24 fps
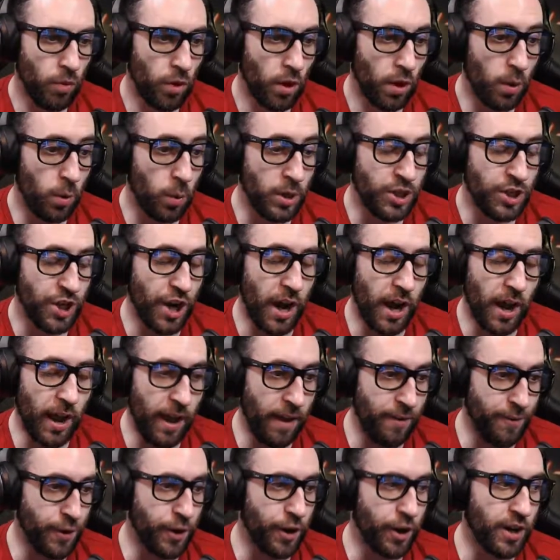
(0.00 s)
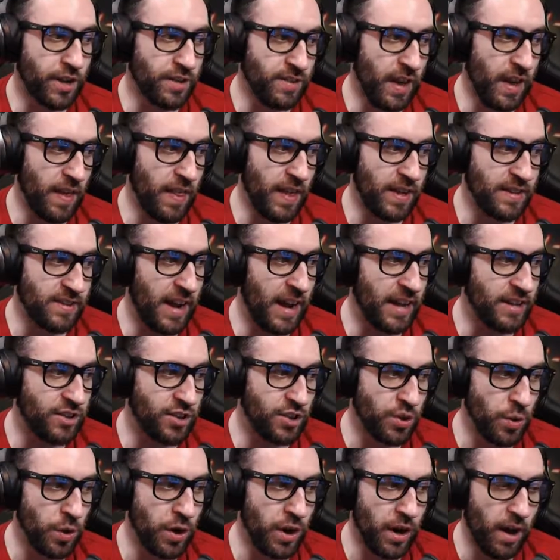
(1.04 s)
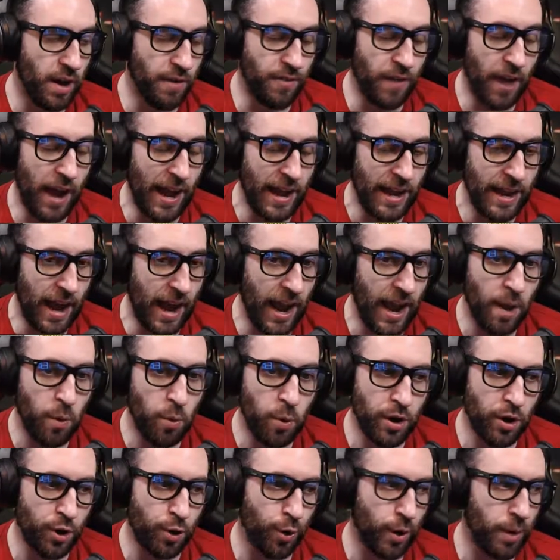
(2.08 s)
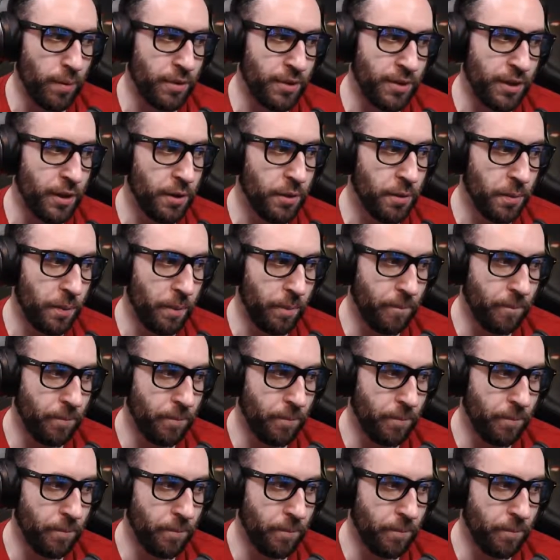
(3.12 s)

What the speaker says: Which, if you're going to say that's not soon enough, I would agree with you.